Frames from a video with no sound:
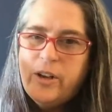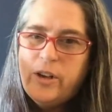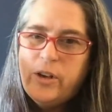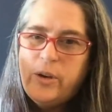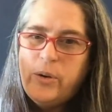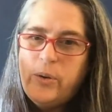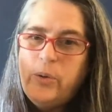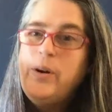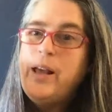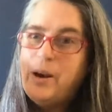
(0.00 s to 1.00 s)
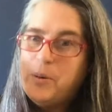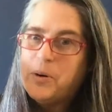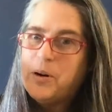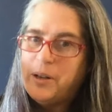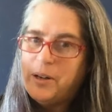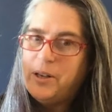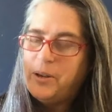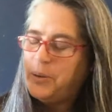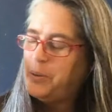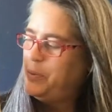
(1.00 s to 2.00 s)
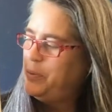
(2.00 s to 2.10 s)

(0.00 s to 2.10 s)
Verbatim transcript: Q. Now we're on Q.